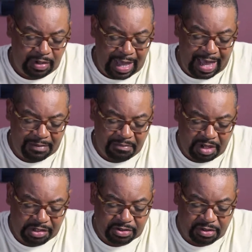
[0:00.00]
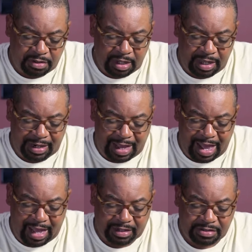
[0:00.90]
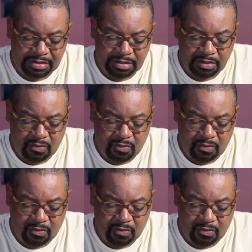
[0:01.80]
not muzzle an ox